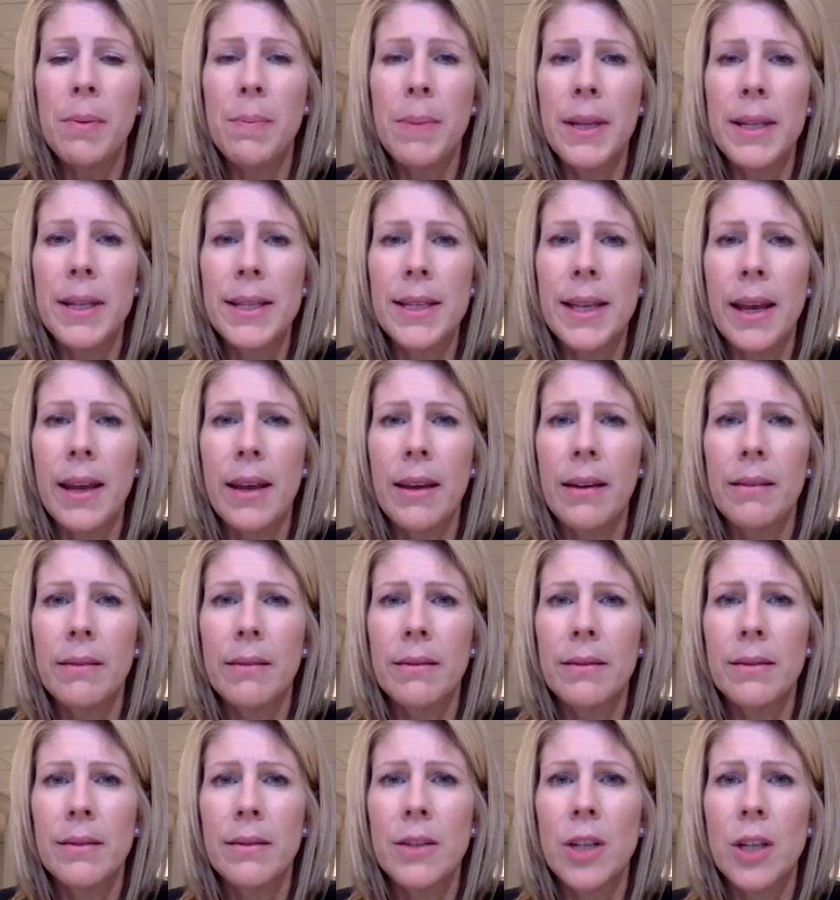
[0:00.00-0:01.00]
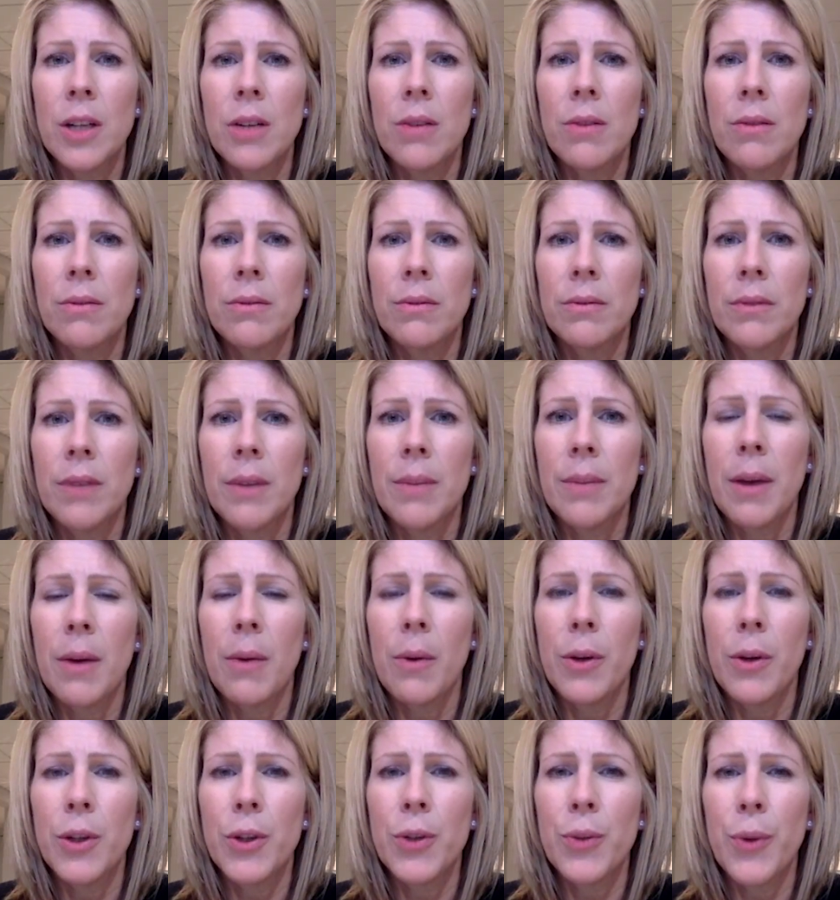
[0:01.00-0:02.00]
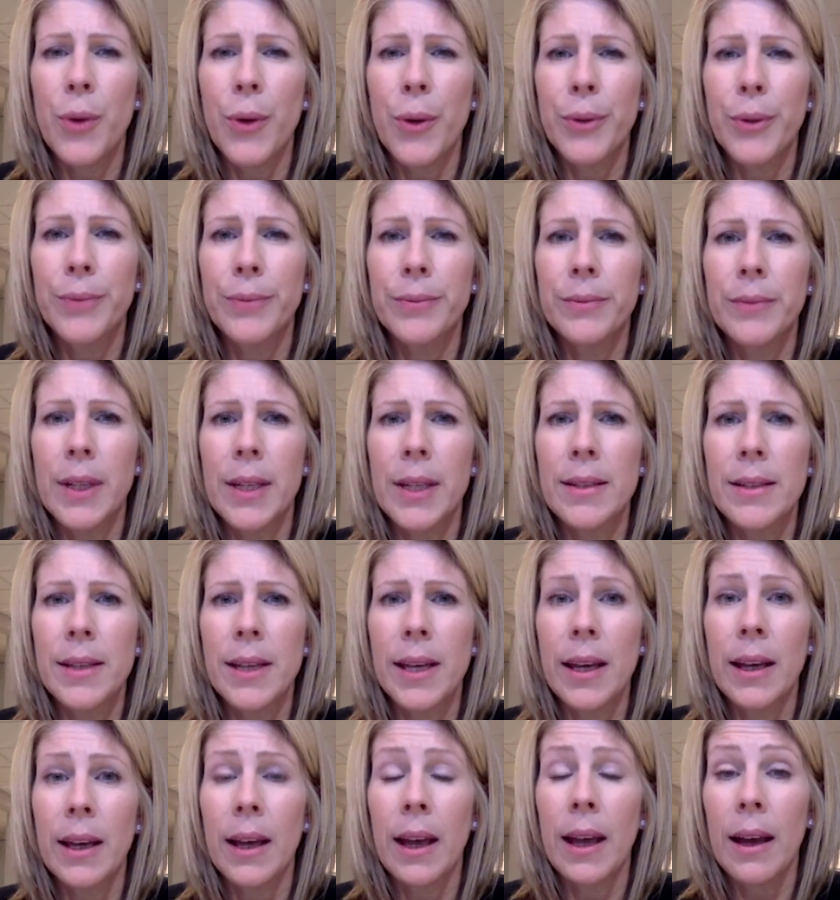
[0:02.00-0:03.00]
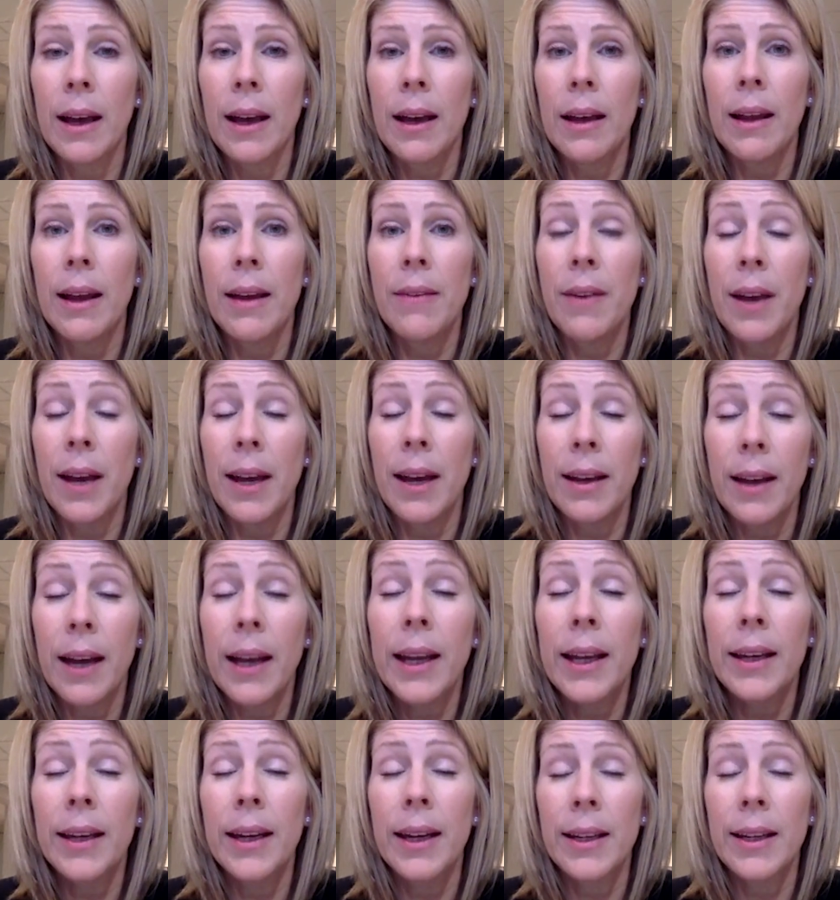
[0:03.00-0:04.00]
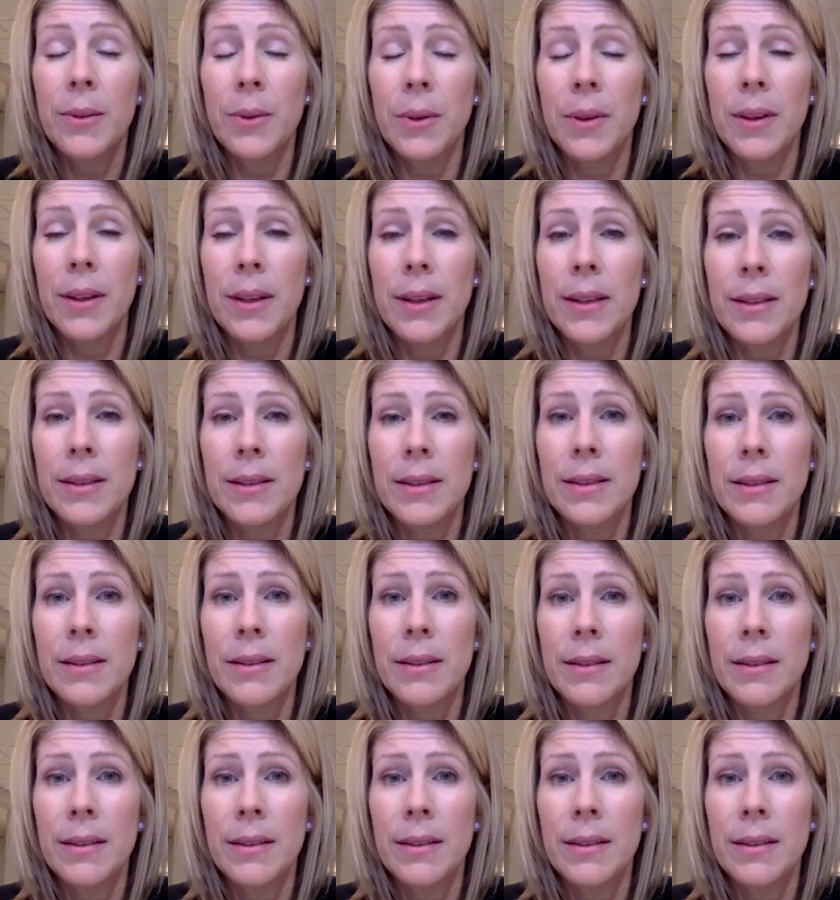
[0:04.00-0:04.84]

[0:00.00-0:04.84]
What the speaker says: been saying to you about what you wrote and saying, I connect with this?